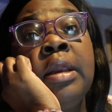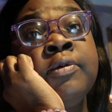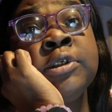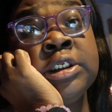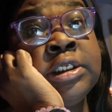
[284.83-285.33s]
It
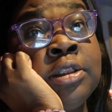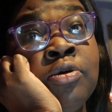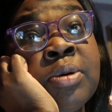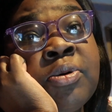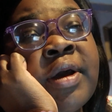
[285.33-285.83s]
was just a
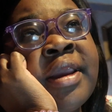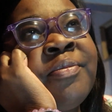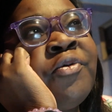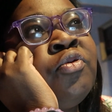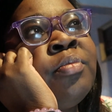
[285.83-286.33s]
normal
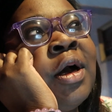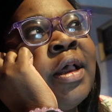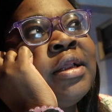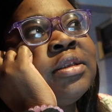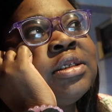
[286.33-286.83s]
April
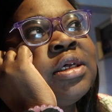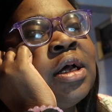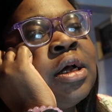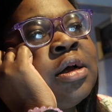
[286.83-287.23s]
month.